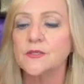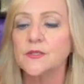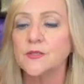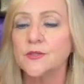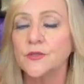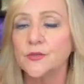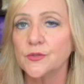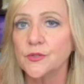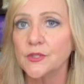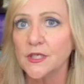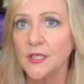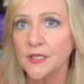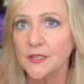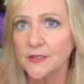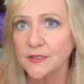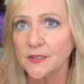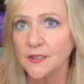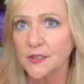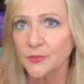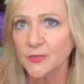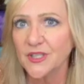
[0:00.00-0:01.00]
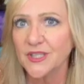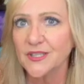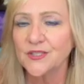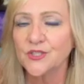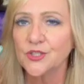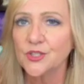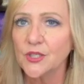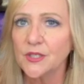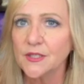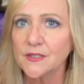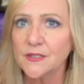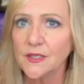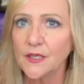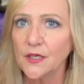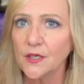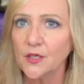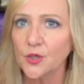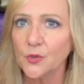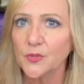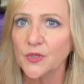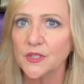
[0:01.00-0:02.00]
The 38 is going to be just a
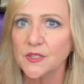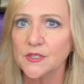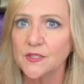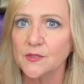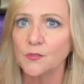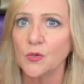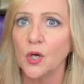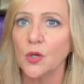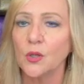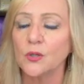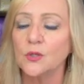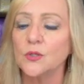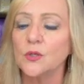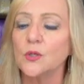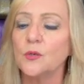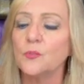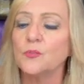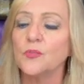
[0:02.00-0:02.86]
hair bit smaller,